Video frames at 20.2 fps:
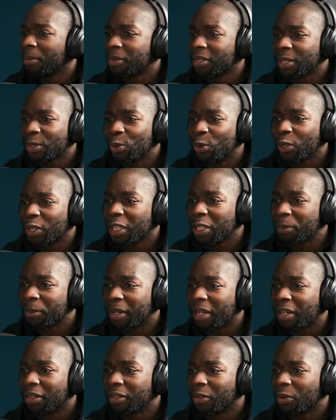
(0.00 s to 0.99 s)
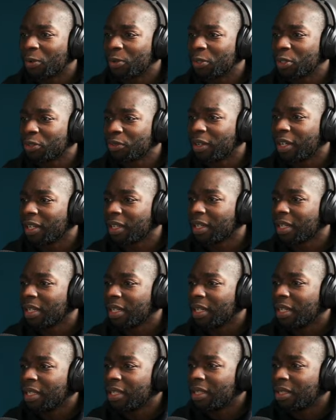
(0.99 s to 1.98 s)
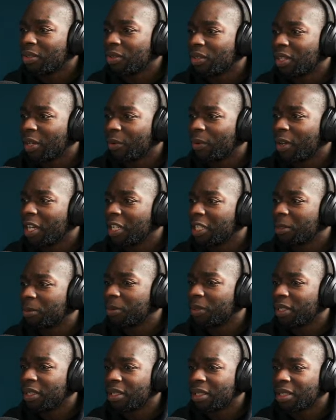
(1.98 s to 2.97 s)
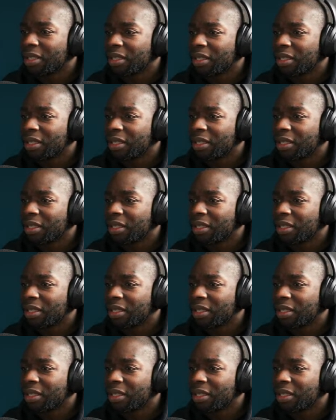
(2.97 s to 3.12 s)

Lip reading: They're talking about going on strike due to their wage being